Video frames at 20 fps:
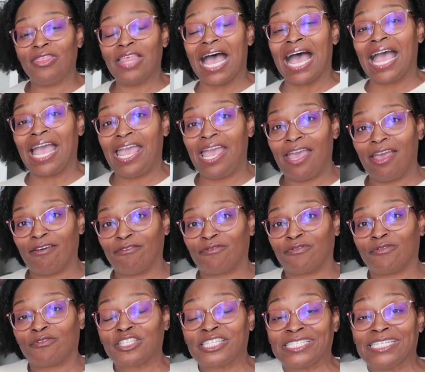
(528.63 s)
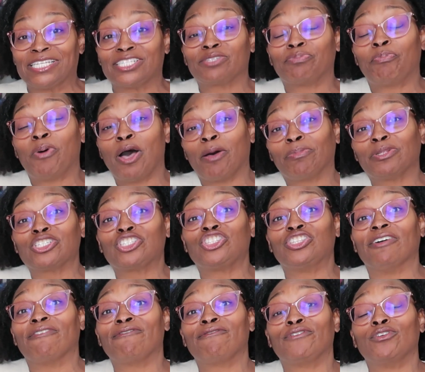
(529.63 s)
I have since
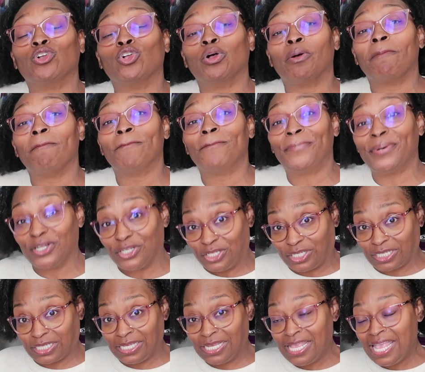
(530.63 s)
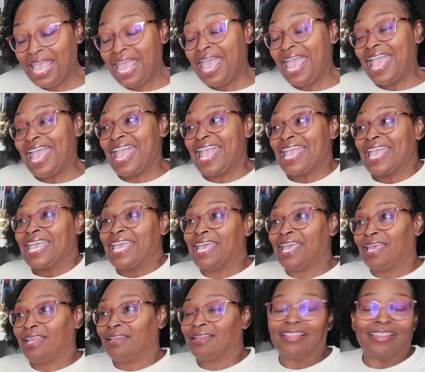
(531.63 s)
published the full book,
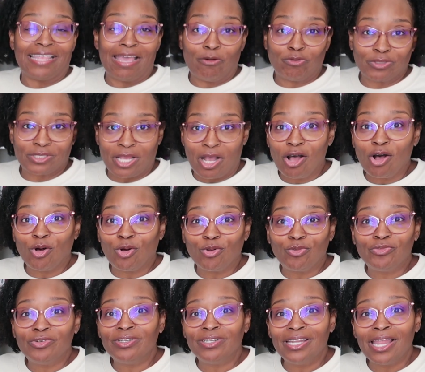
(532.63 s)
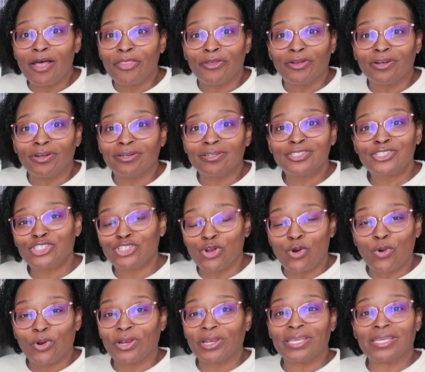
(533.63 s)
and that was a whole nother
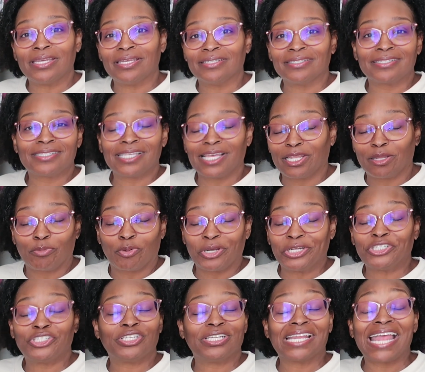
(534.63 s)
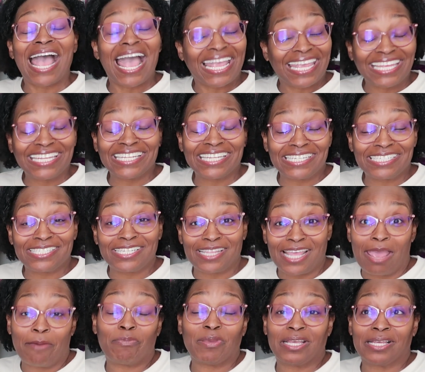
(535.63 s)
story and celebration. I can link to
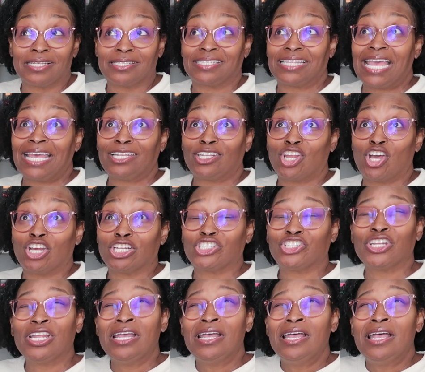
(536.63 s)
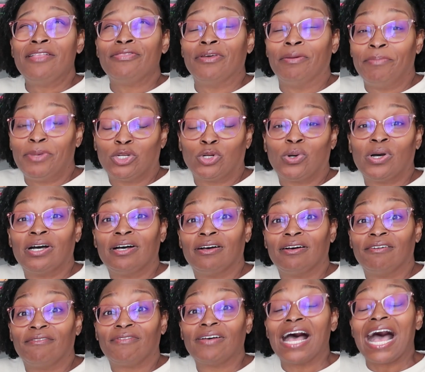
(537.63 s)
that because that launched the middle
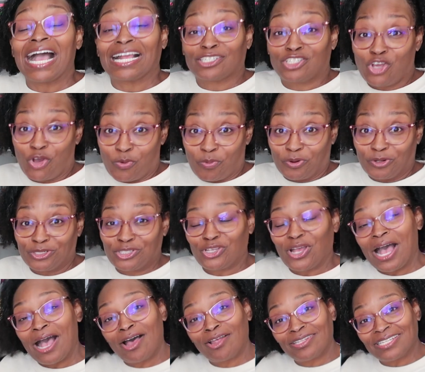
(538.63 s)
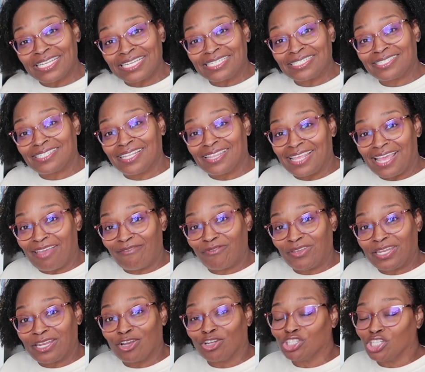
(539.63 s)
of October. So I'll link to that
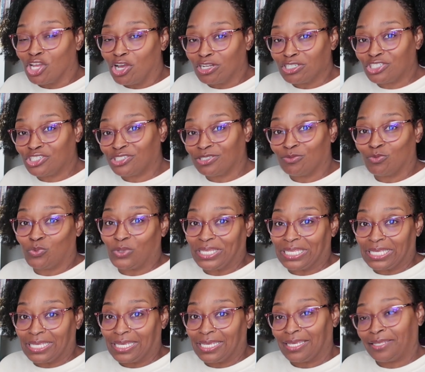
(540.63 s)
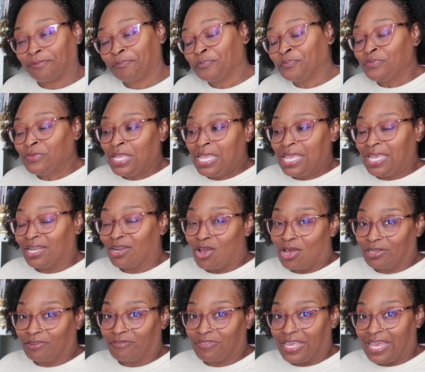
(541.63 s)
video launch weekend and
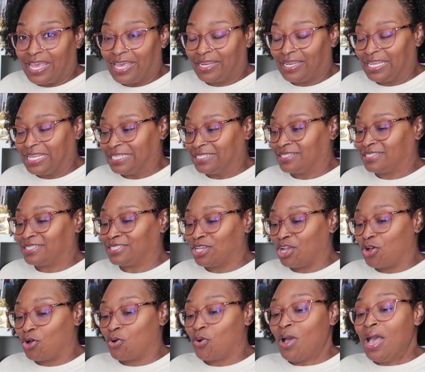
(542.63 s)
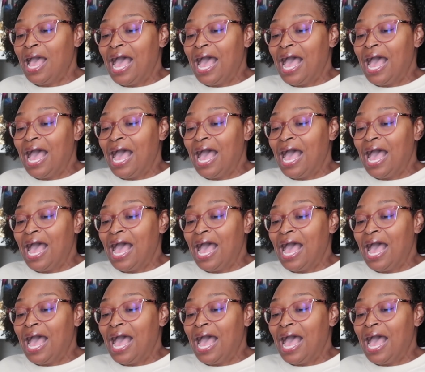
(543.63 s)
all of that. And so